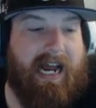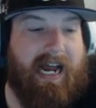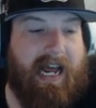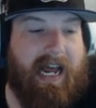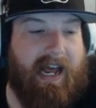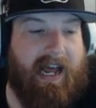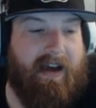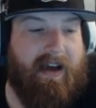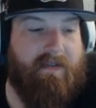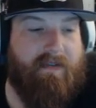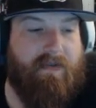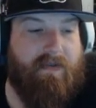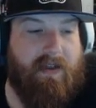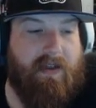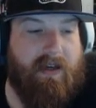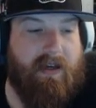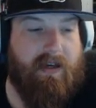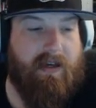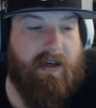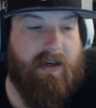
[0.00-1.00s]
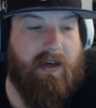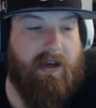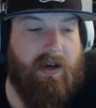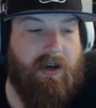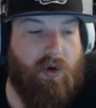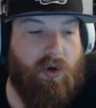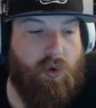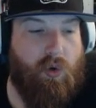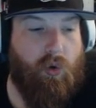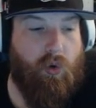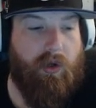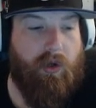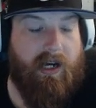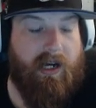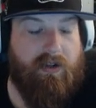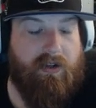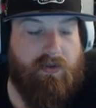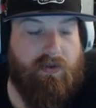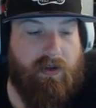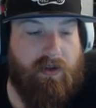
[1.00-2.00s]
have the
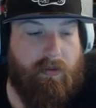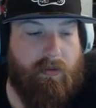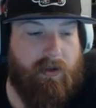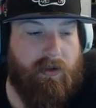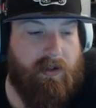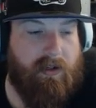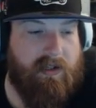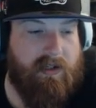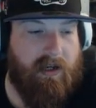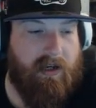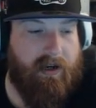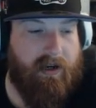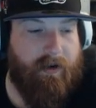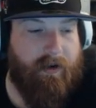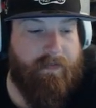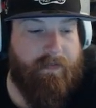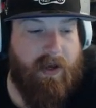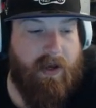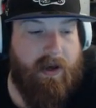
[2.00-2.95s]
cooldowns for the abilities on here,